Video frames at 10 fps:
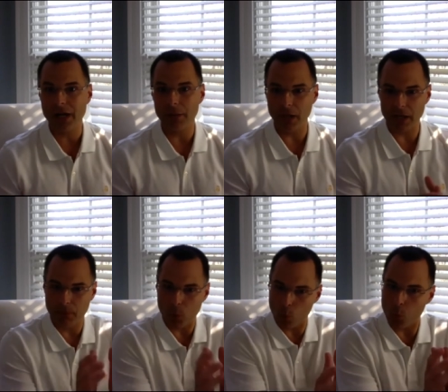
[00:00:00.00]
And I'm like,
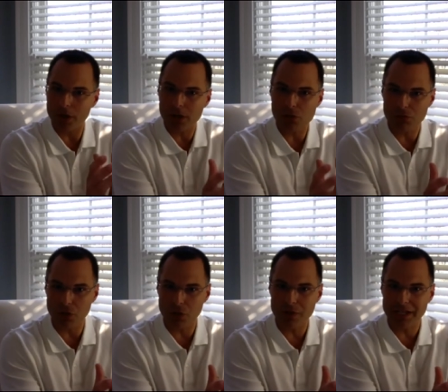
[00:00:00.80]
but what are you
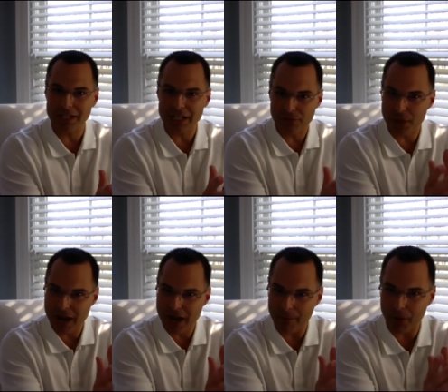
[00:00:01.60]
doing if they're
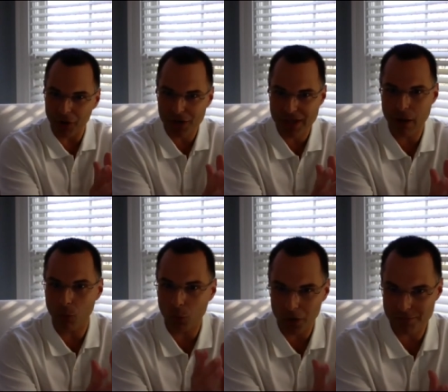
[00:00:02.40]
not part of
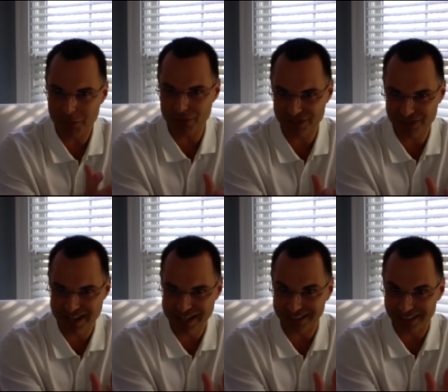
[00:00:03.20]
that
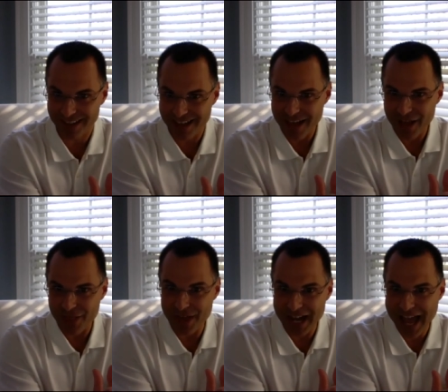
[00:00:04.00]
1%
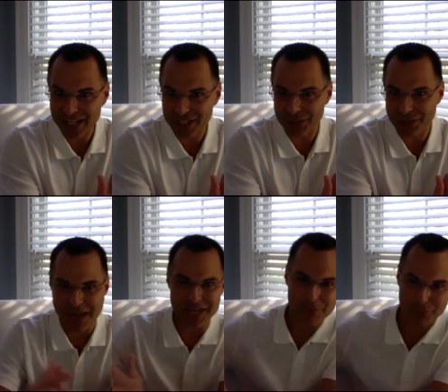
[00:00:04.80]
that actually
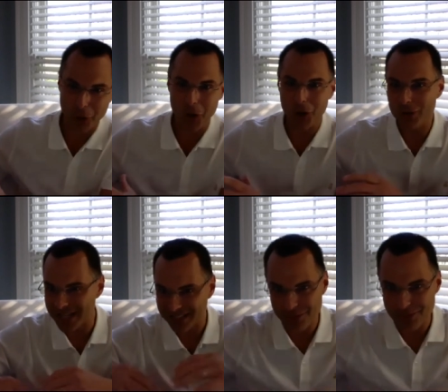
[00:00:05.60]
make it pro and
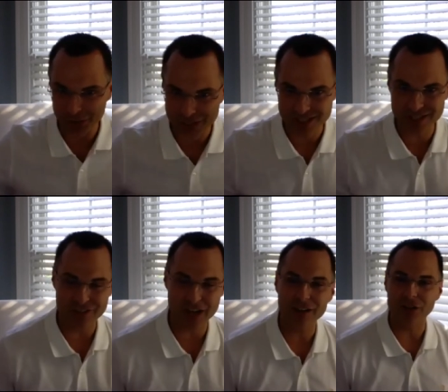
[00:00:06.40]
get the millions of
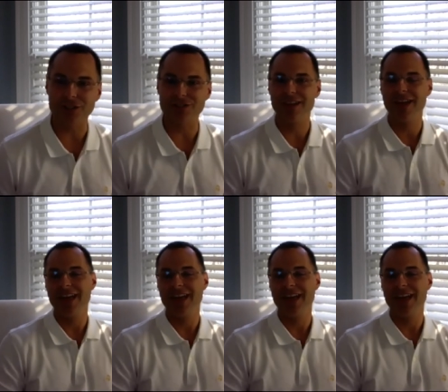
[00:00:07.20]
dollars?